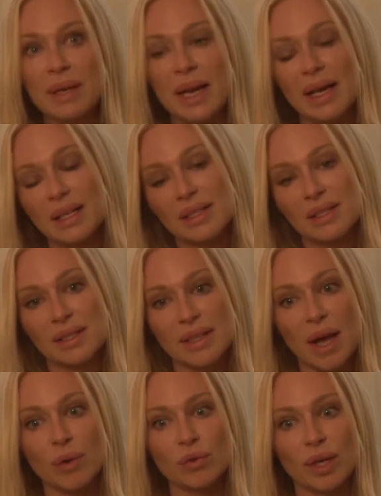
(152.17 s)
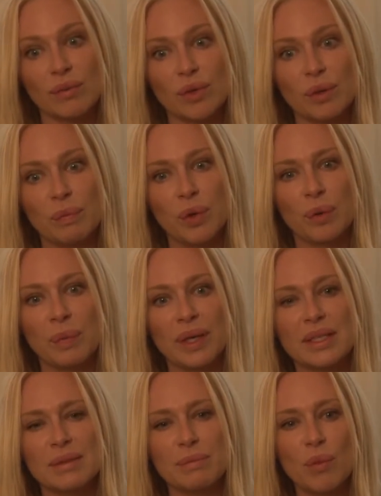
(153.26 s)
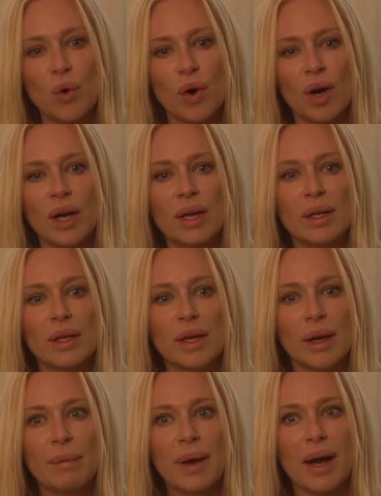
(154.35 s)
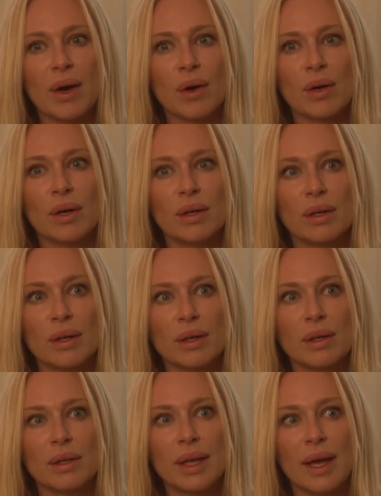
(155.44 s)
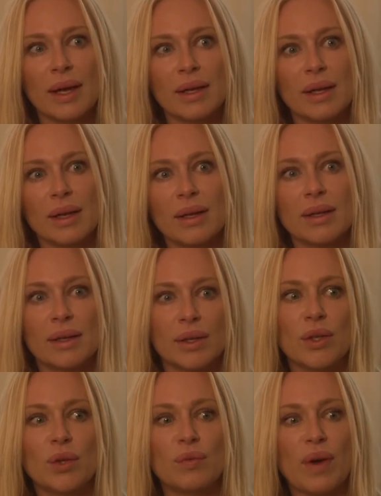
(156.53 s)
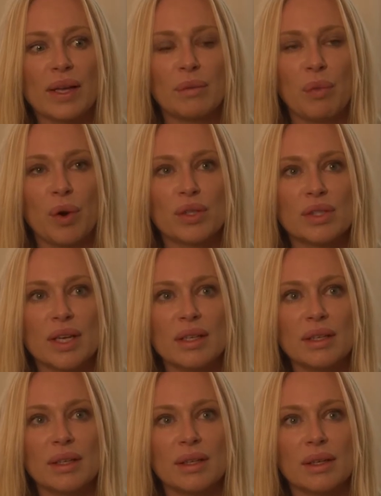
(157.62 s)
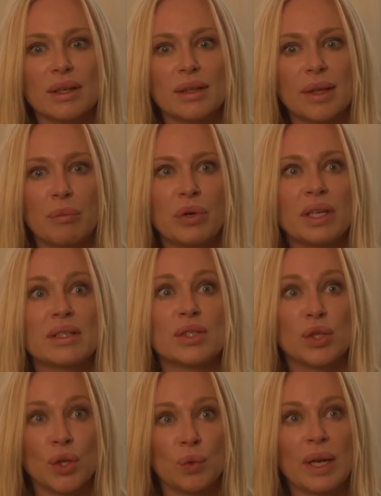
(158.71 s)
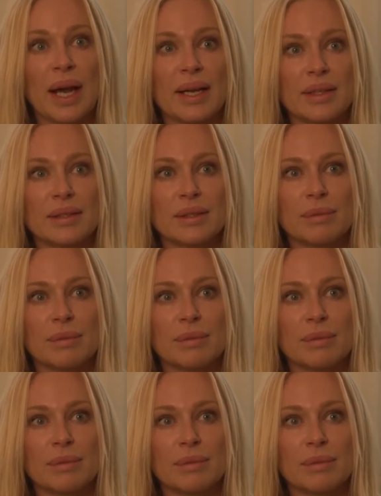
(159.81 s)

Me Light is the soundtrack for the book, but it's more about that you find a person that brings you light.